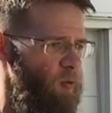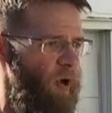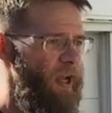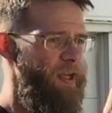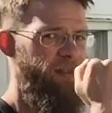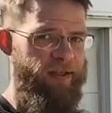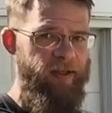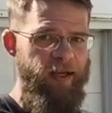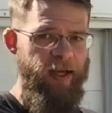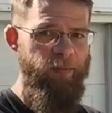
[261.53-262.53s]
Raise
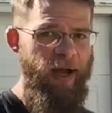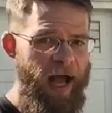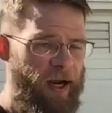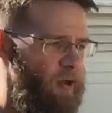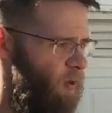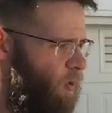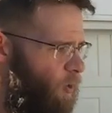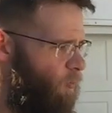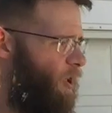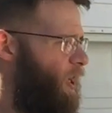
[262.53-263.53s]
and pock.
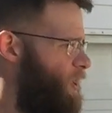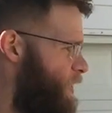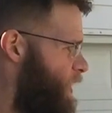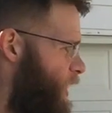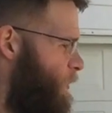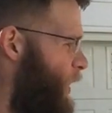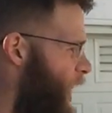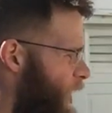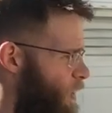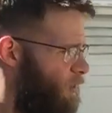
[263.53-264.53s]
Raise and
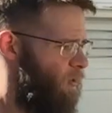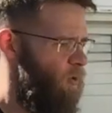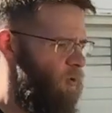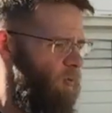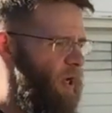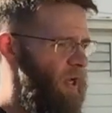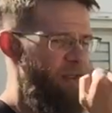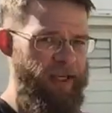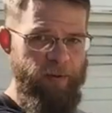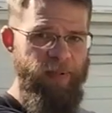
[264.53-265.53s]
pock.
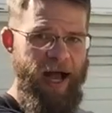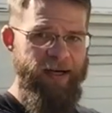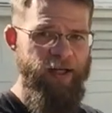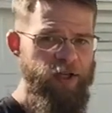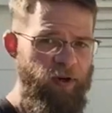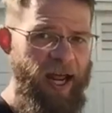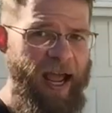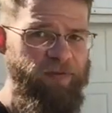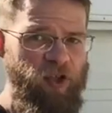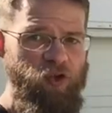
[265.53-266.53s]
Raise and pock. Now you don't
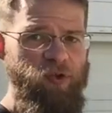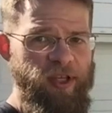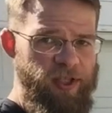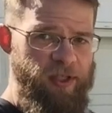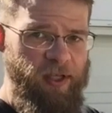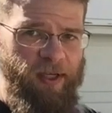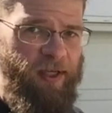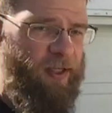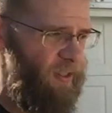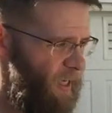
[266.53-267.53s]
have to do this
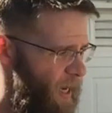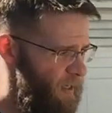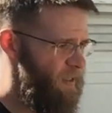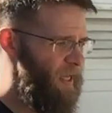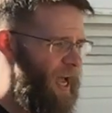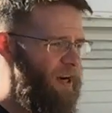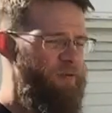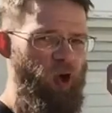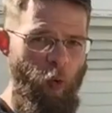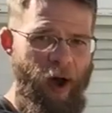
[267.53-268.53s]
side to side
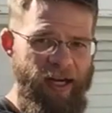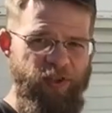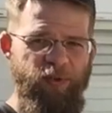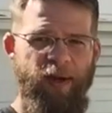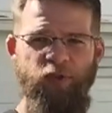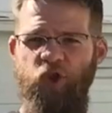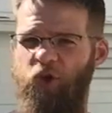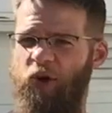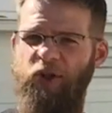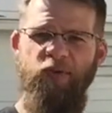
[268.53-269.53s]
if you don't want to. I'm just
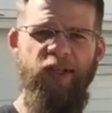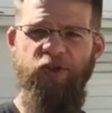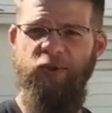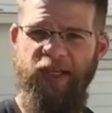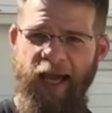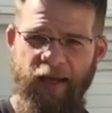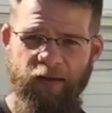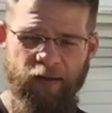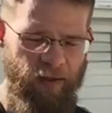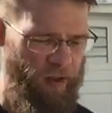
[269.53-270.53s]
showing you that you
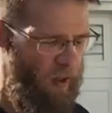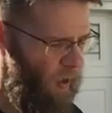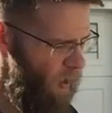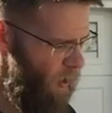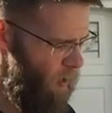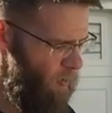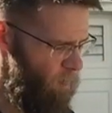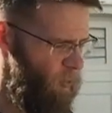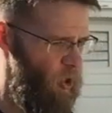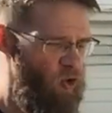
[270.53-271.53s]
can.
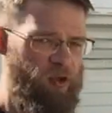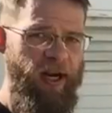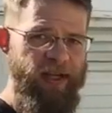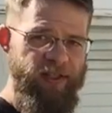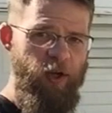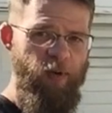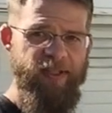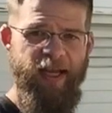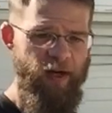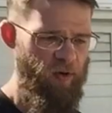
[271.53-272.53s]
But you can isolate
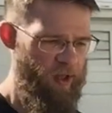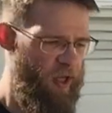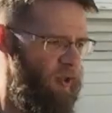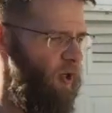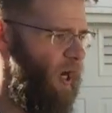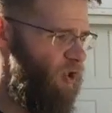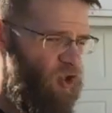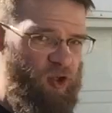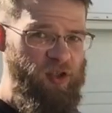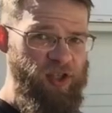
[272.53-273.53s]
one side and go to the other. And I
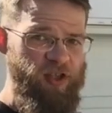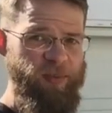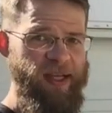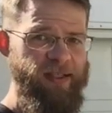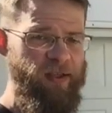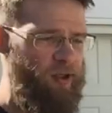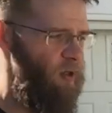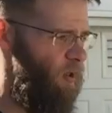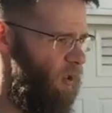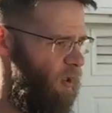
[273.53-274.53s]
just use this as my center.